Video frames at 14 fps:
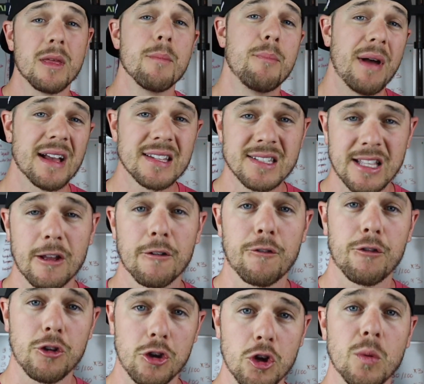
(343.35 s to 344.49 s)
to be the best thing
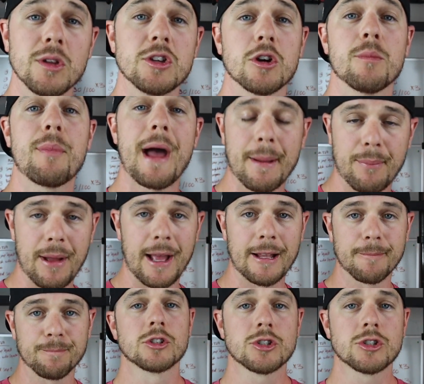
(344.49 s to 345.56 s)
for you and your back pain.